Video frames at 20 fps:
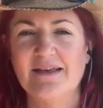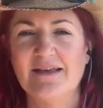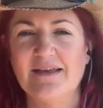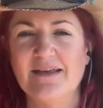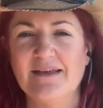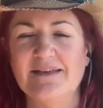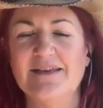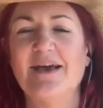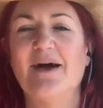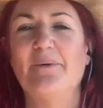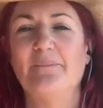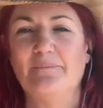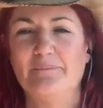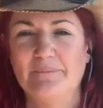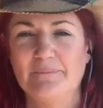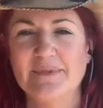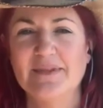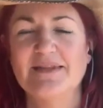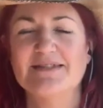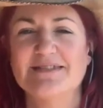Yep. My dad was a
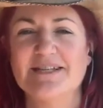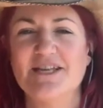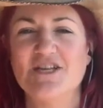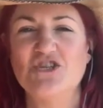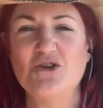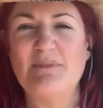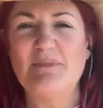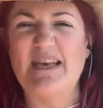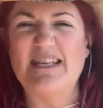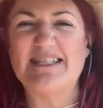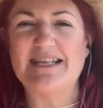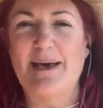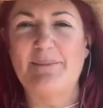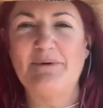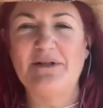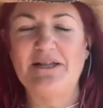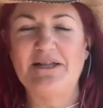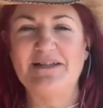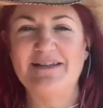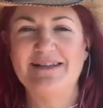driving
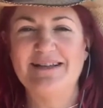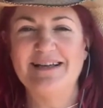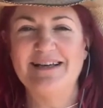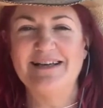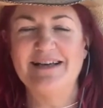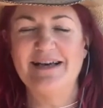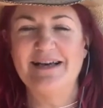instructor.